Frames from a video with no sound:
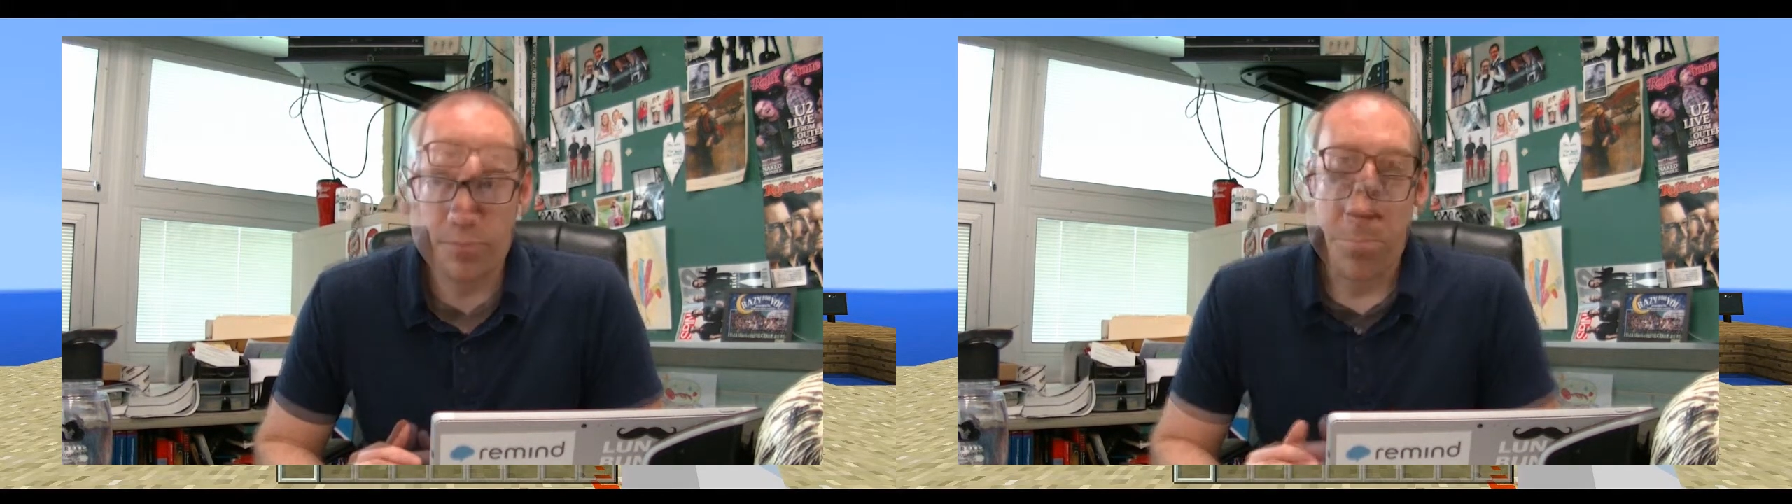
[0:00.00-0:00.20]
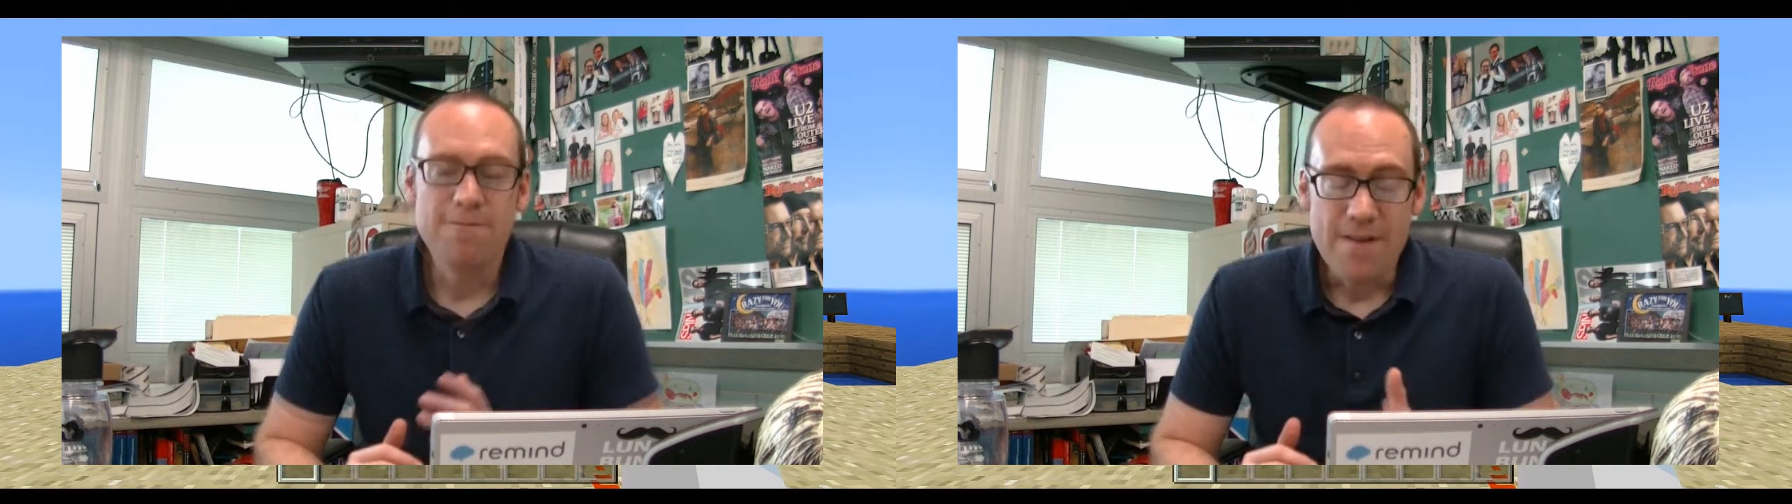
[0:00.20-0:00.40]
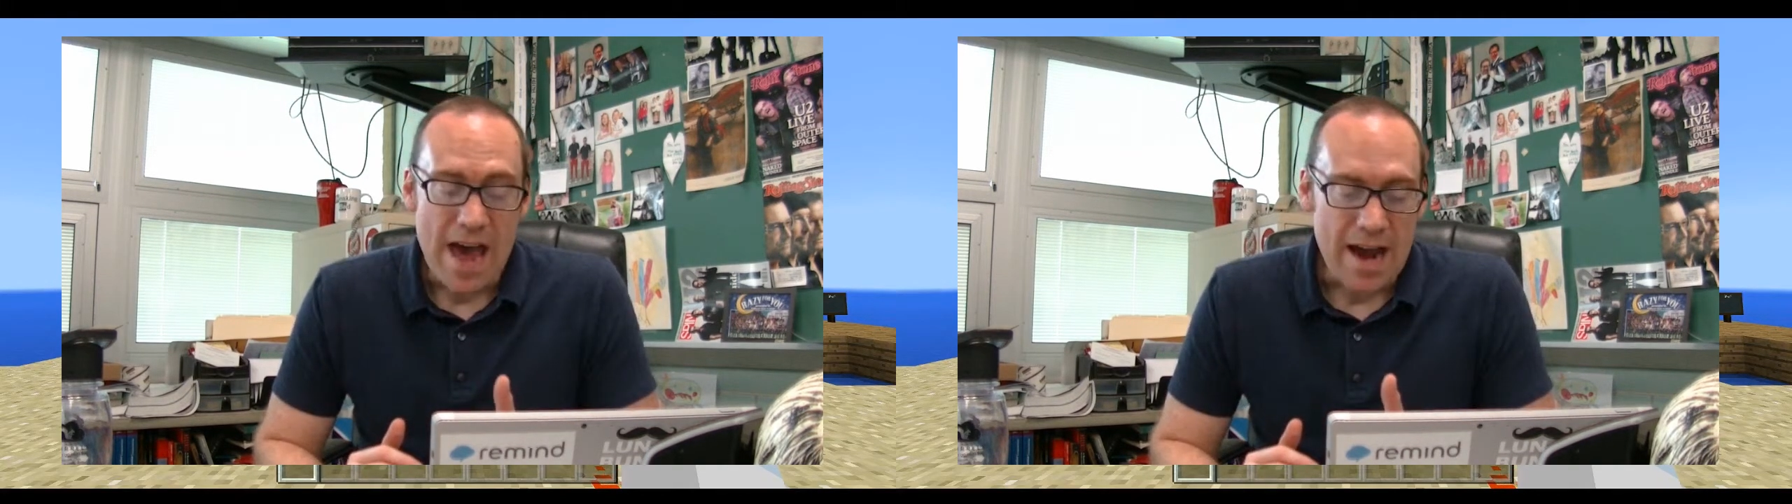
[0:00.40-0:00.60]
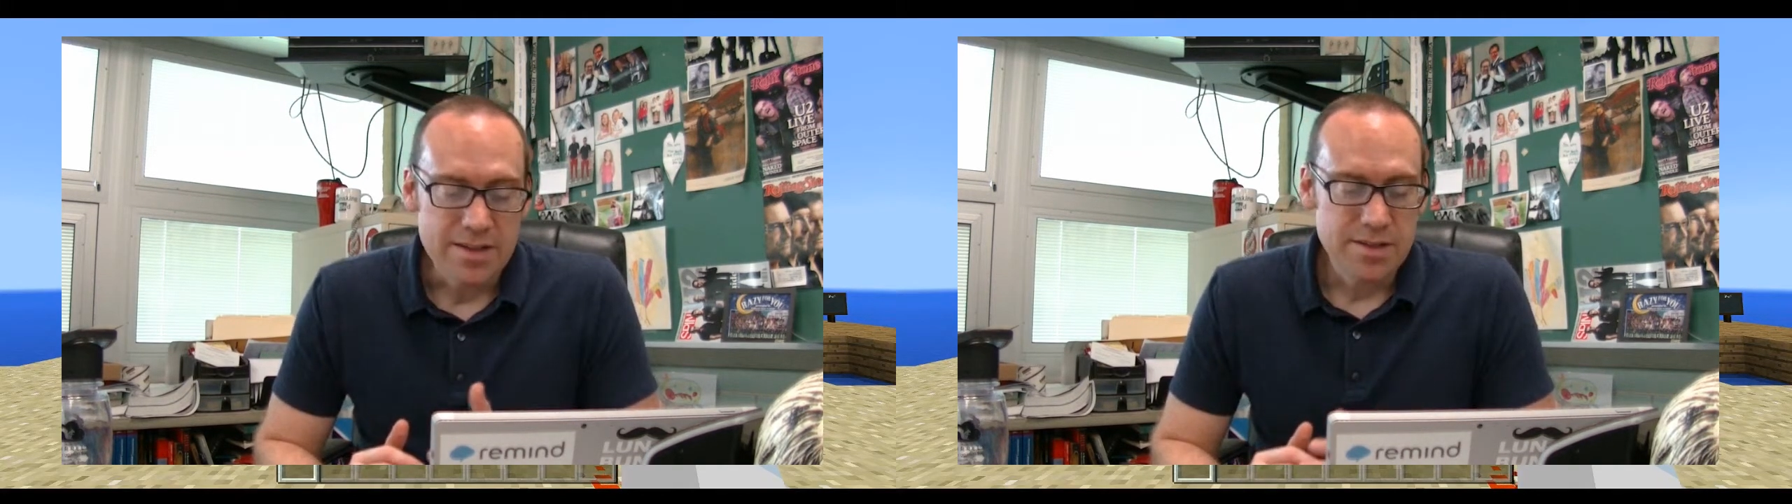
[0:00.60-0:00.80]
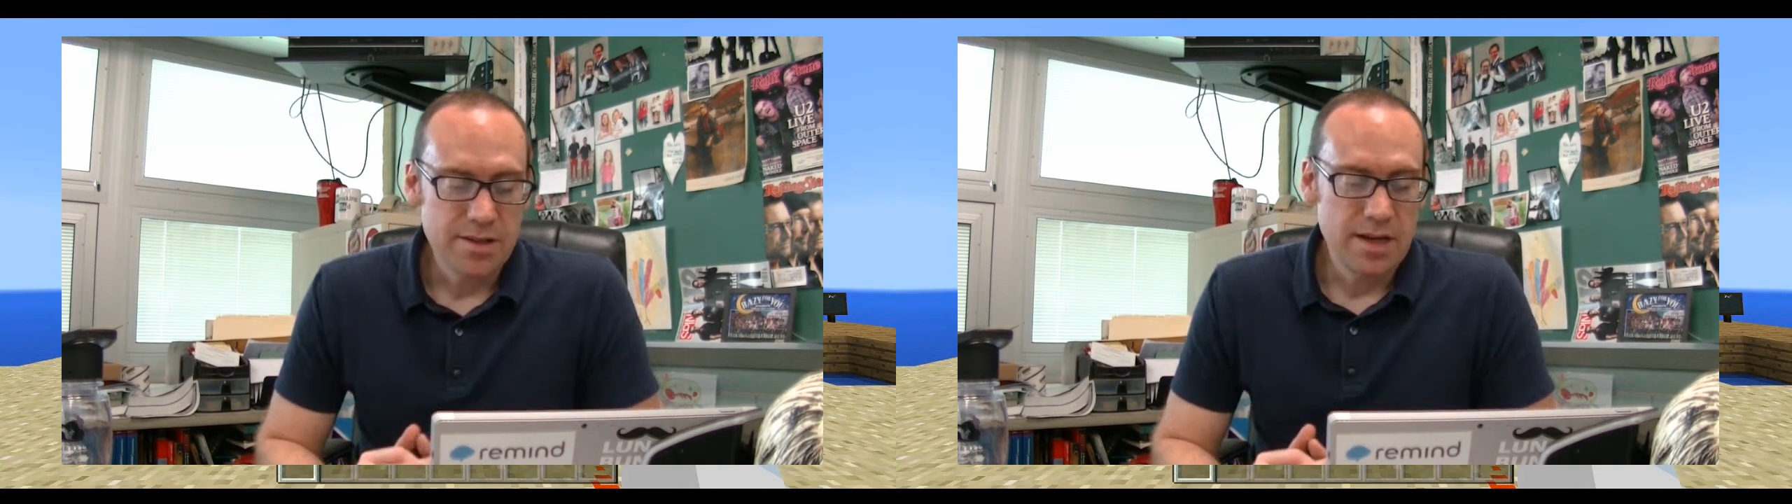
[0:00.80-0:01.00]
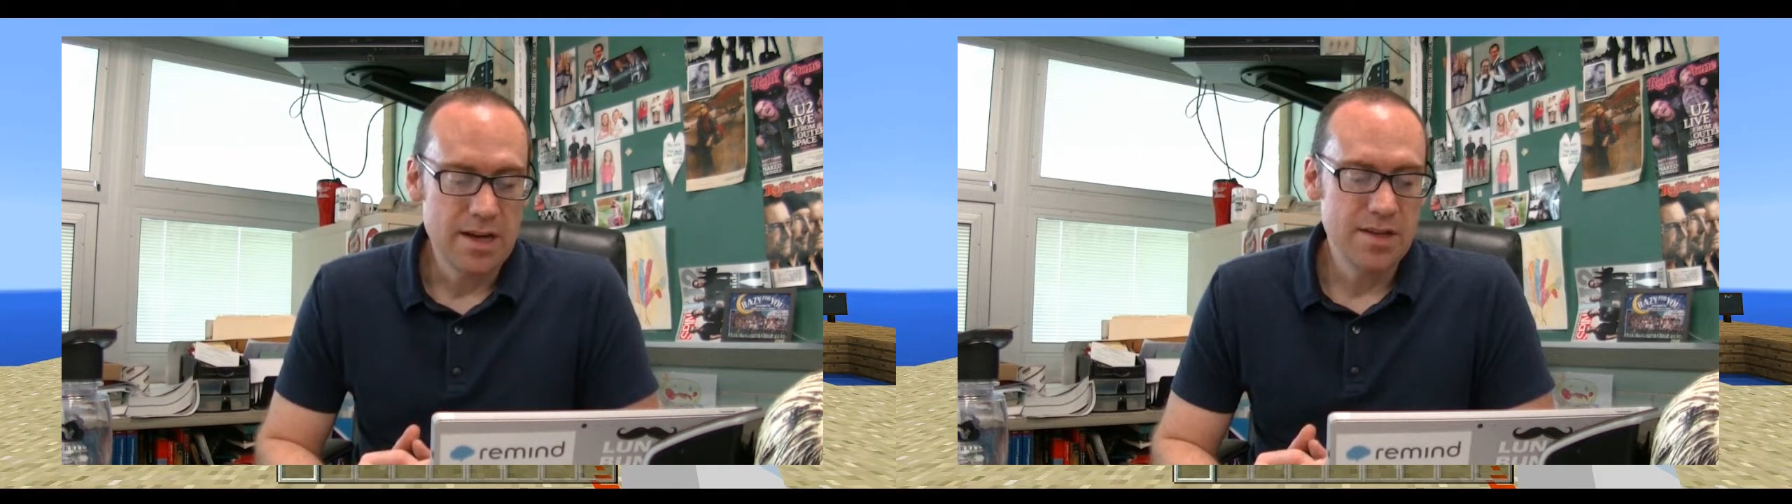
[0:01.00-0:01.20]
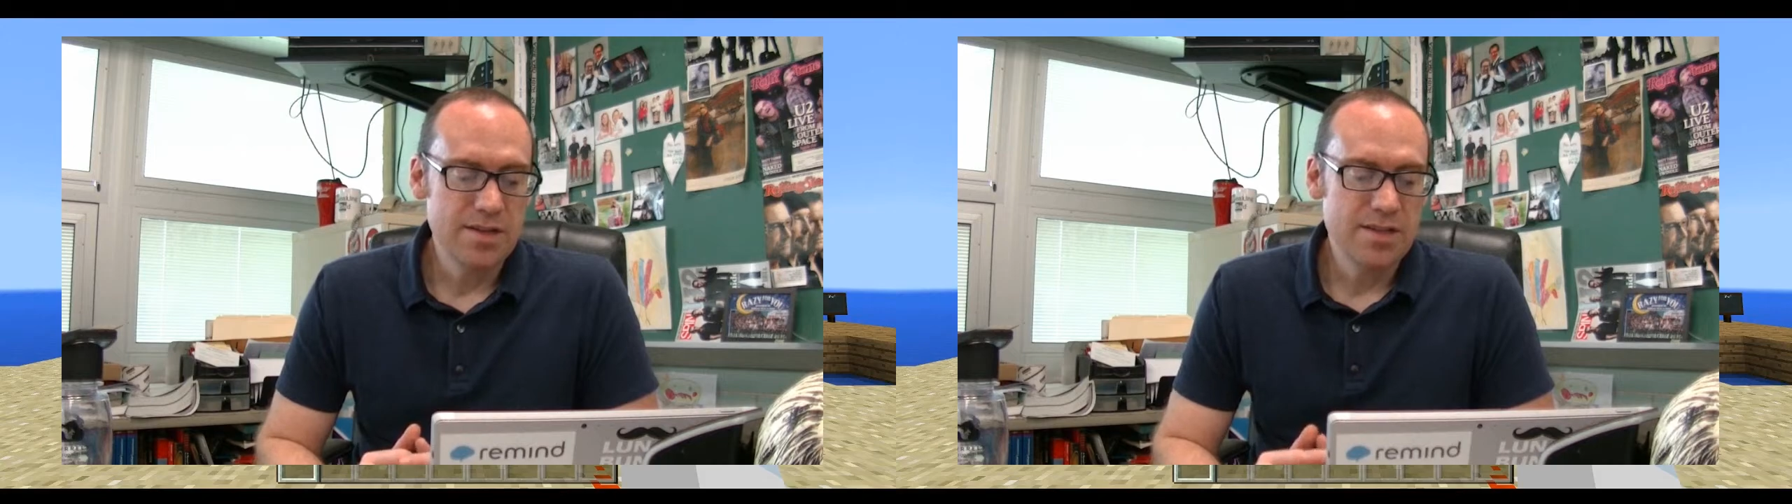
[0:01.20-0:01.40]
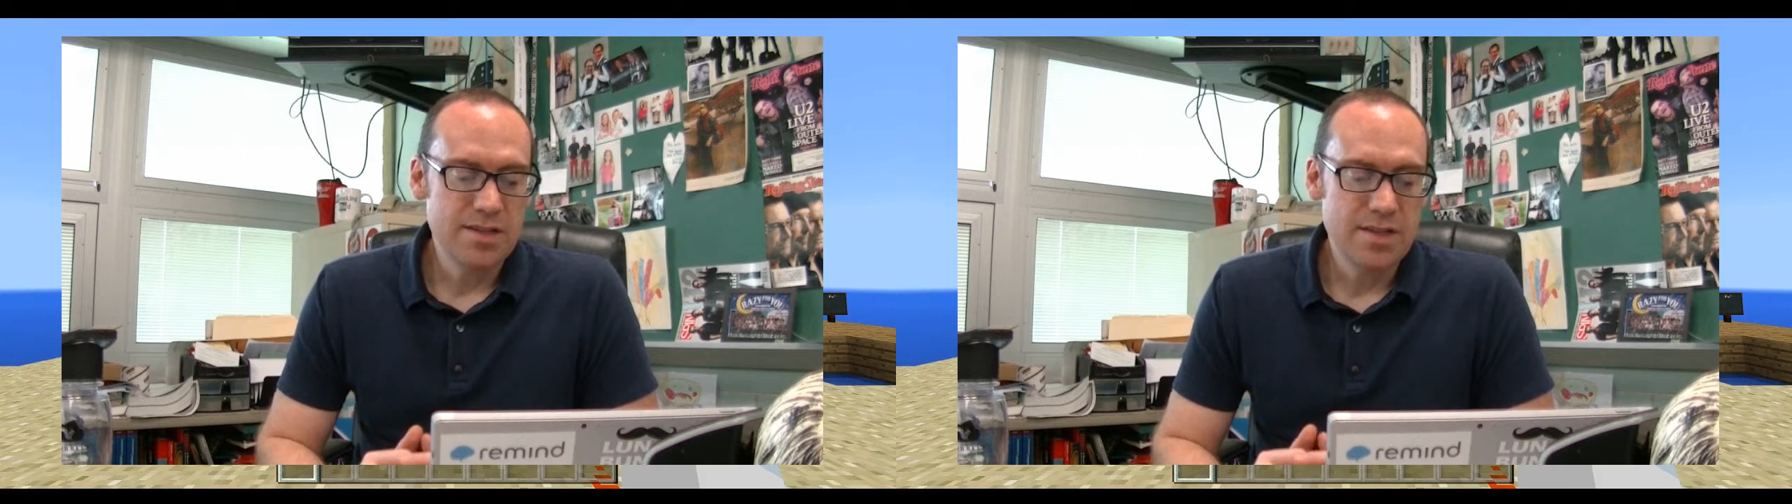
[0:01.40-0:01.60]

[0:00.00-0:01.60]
In fact, in his